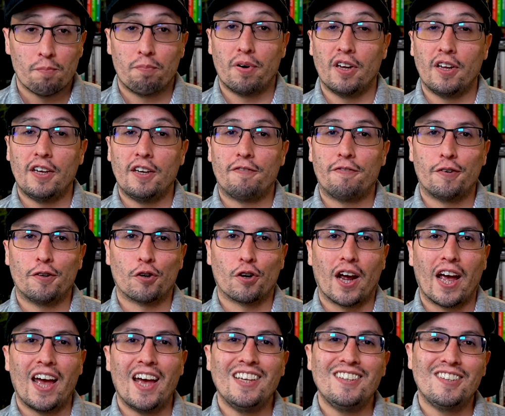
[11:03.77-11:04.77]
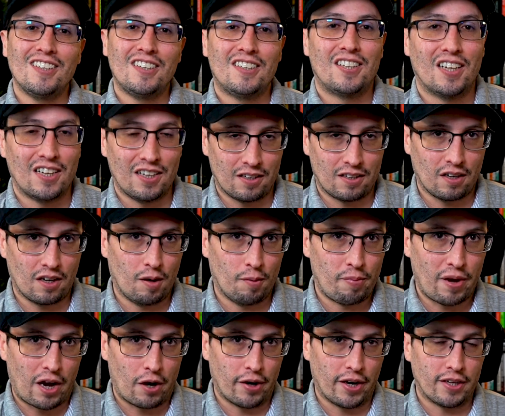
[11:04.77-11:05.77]
But if you're hesitant
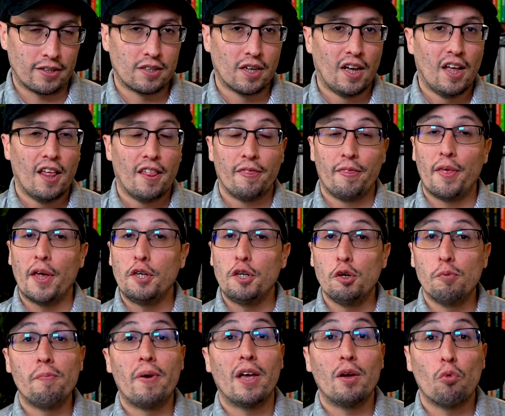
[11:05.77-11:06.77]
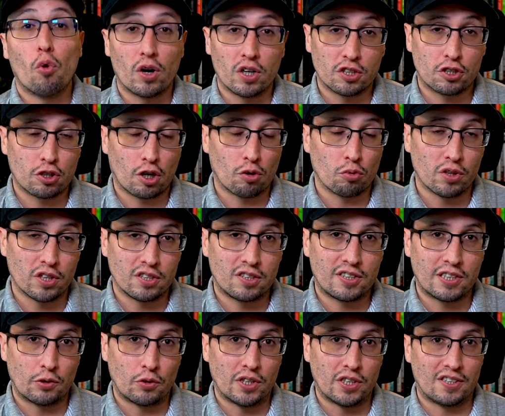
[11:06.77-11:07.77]
about it, then you may want to start with a
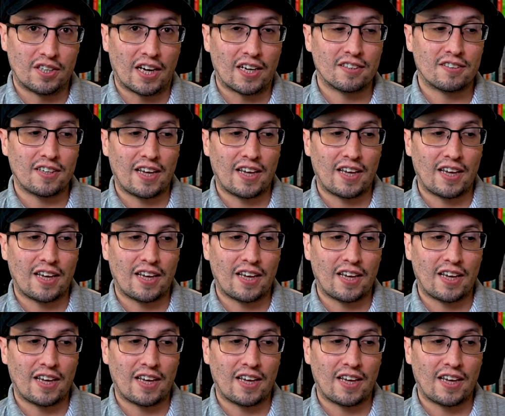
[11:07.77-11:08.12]
Series S